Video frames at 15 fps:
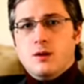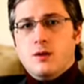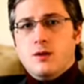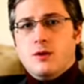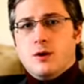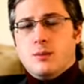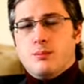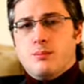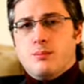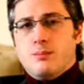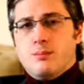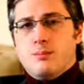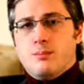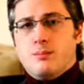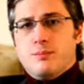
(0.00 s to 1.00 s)
The
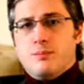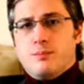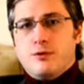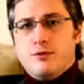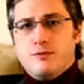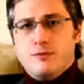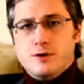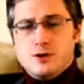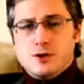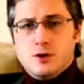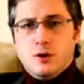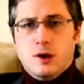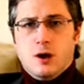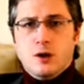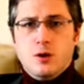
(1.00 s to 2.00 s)

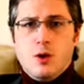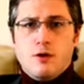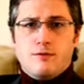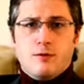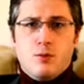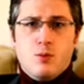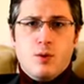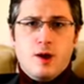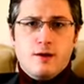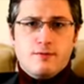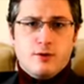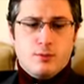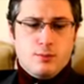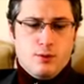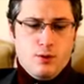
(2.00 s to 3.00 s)
Provisional Unlawful
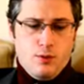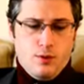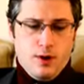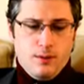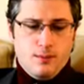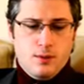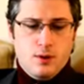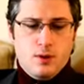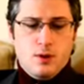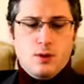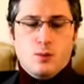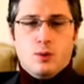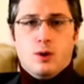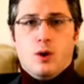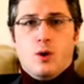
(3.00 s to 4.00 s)
Waiver Program
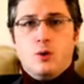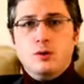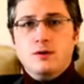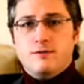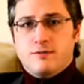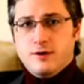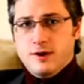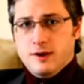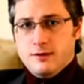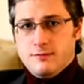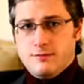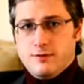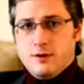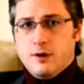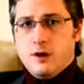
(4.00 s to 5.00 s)
will only
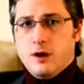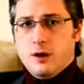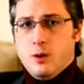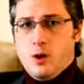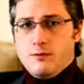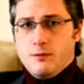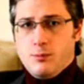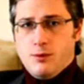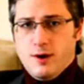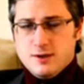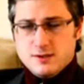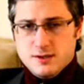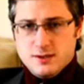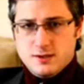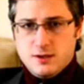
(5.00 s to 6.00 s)
forgive unlawful
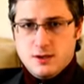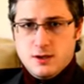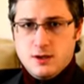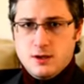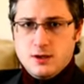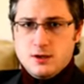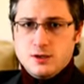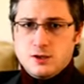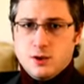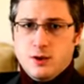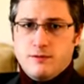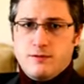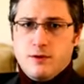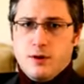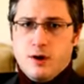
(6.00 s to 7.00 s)
presence. So
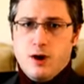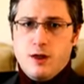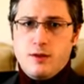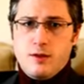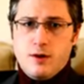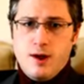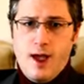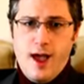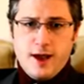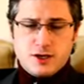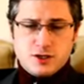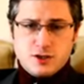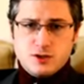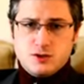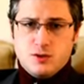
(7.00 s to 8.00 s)
if there are other
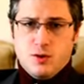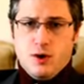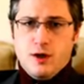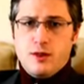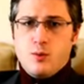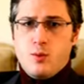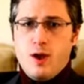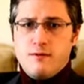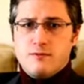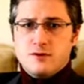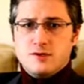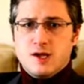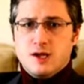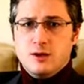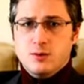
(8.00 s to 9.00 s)
actions or other
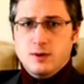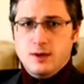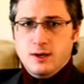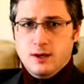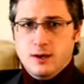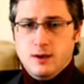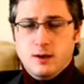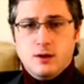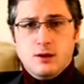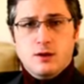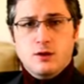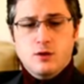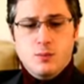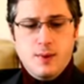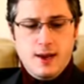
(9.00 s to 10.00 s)
waivers that you need,
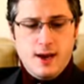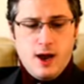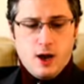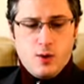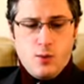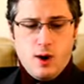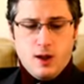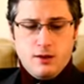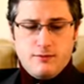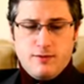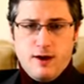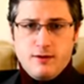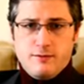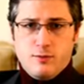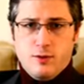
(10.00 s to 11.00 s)
you may not
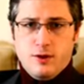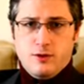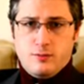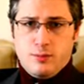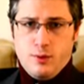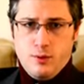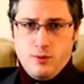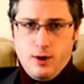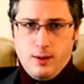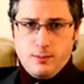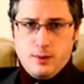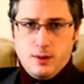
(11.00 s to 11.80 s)
qualify for this program.